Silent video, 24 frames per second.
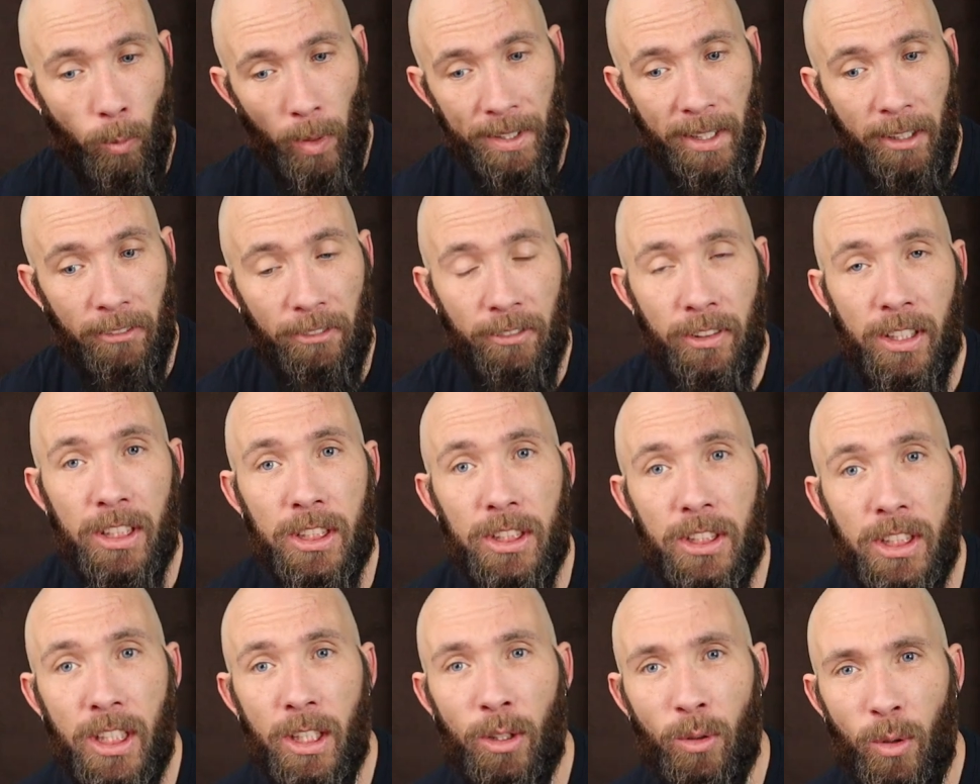when I
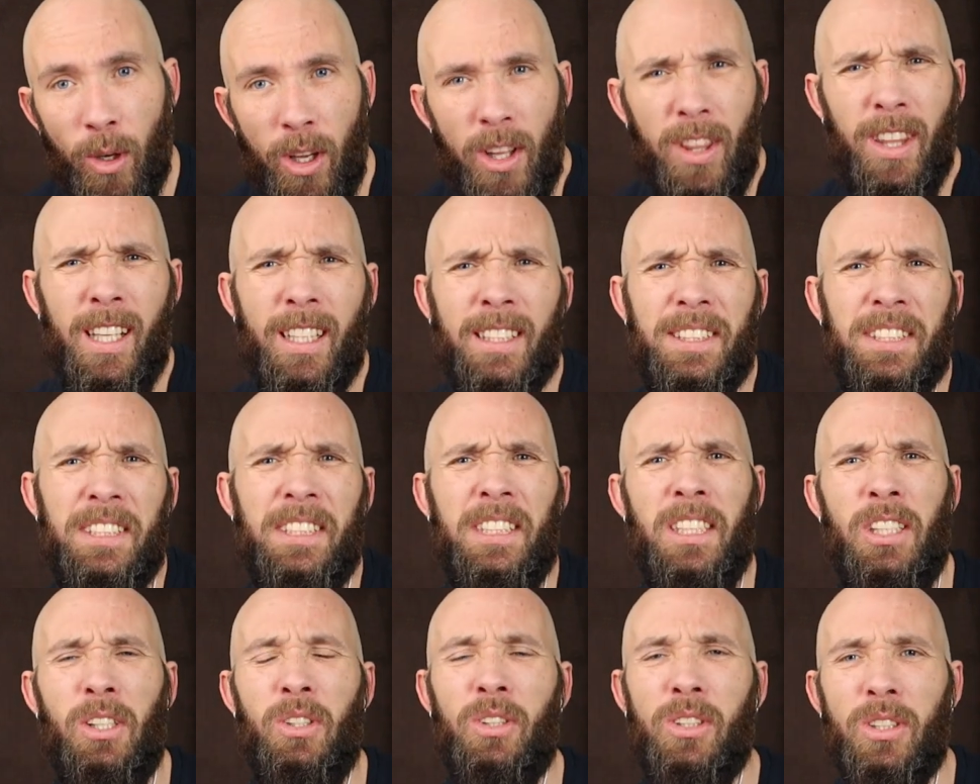finished here, rather than
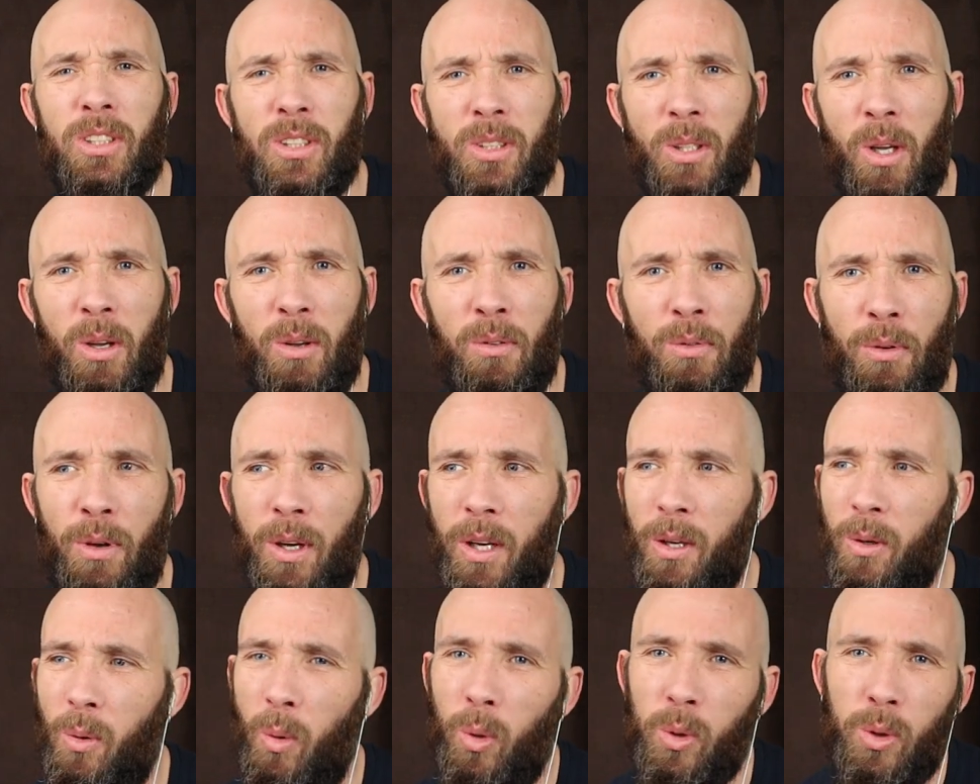sit on the sofa
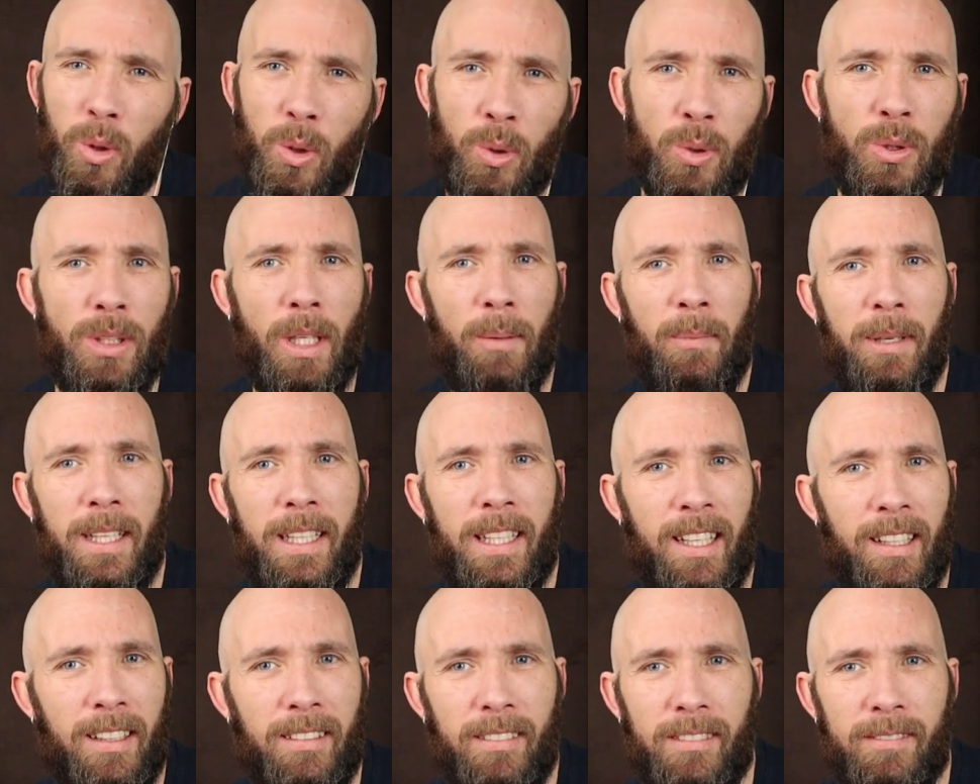or do
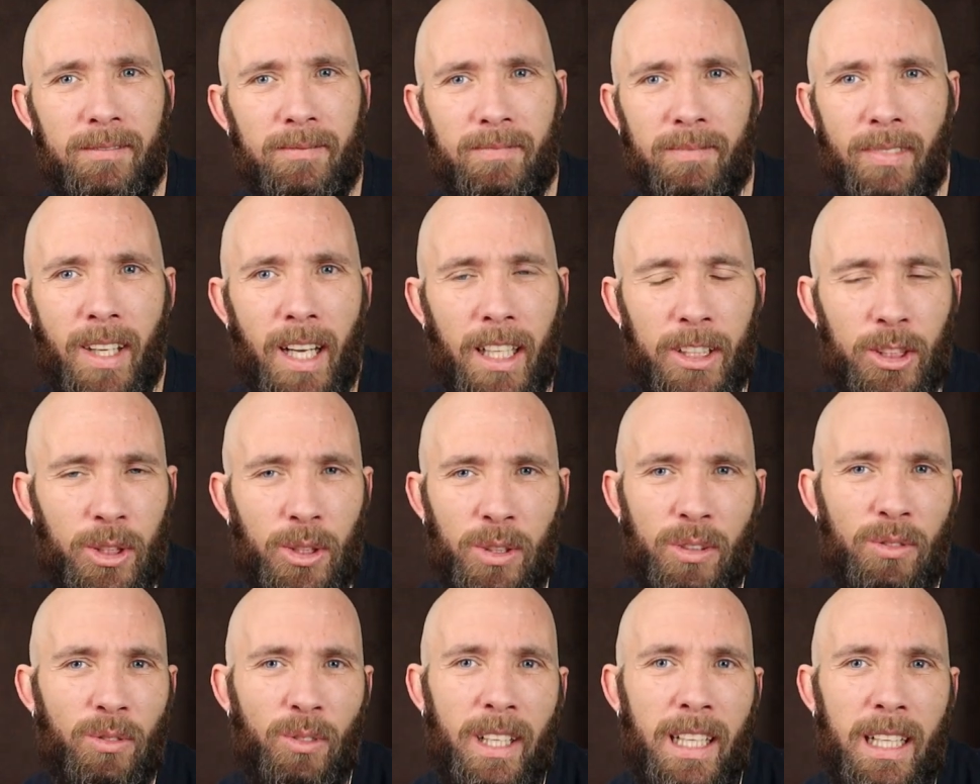something that I
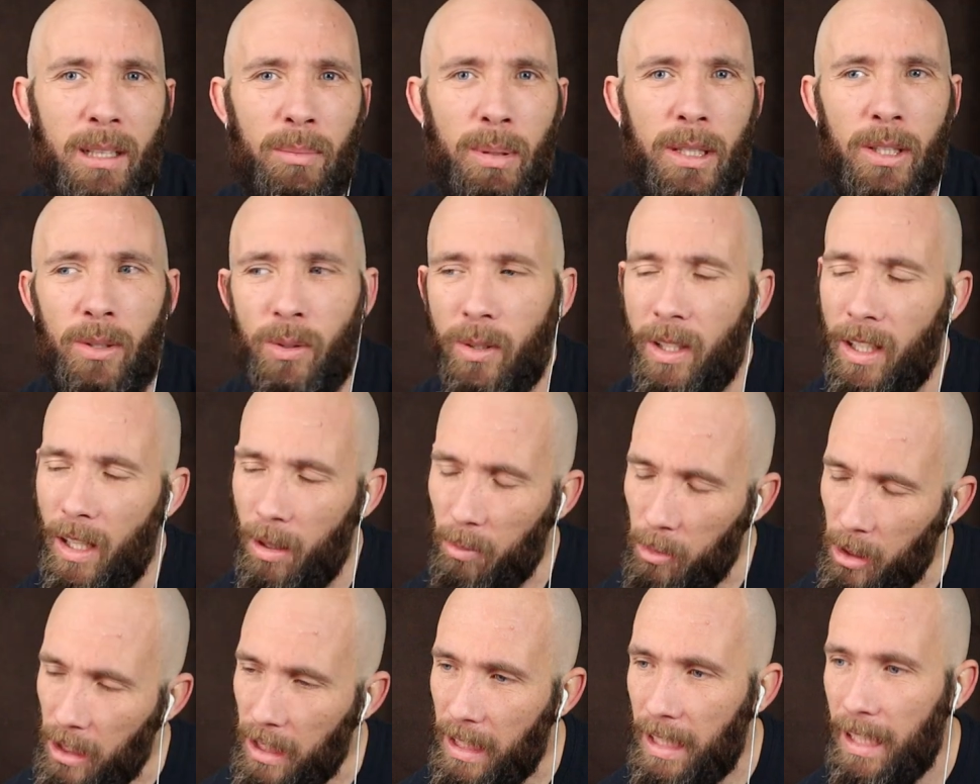shouldn't really be doing,
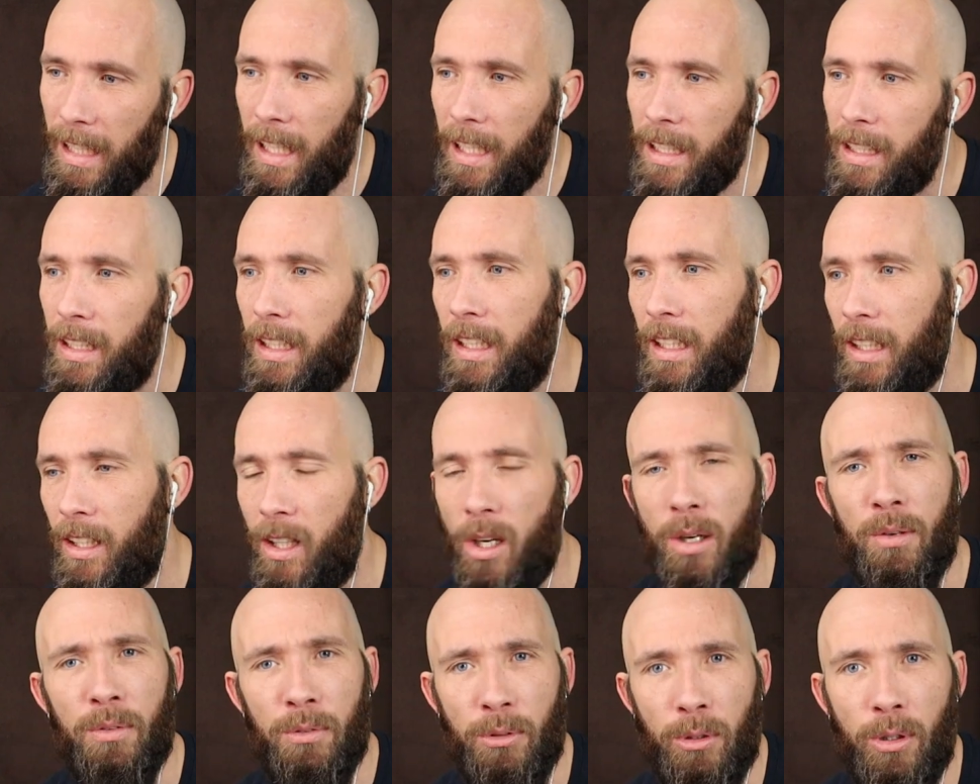I'm going to get out there and
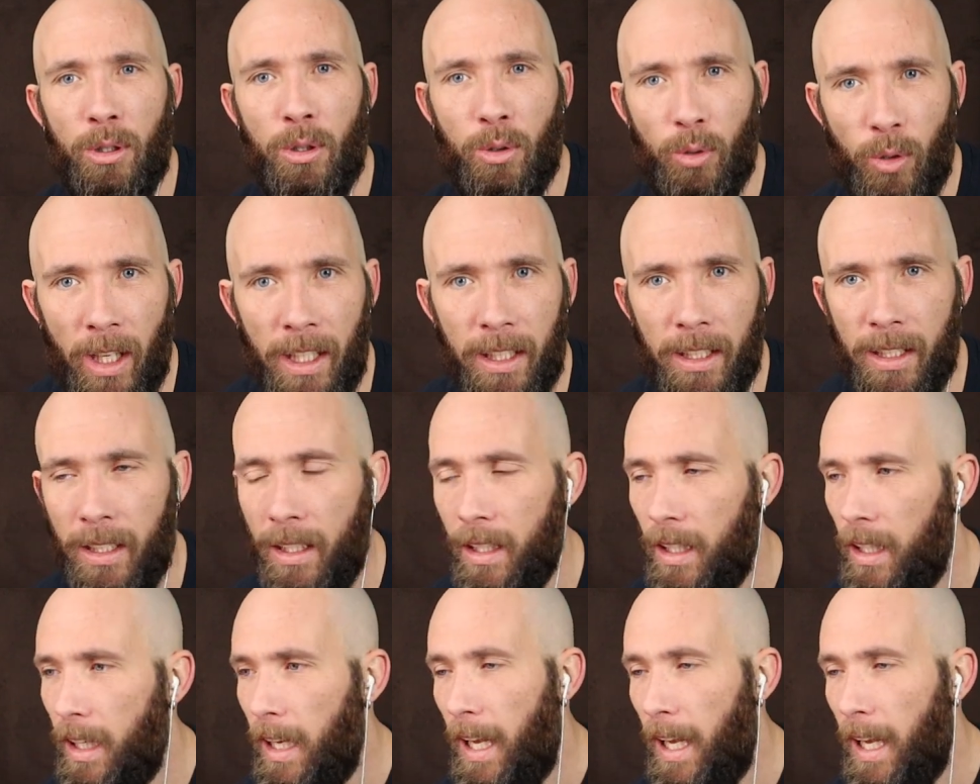go for a run.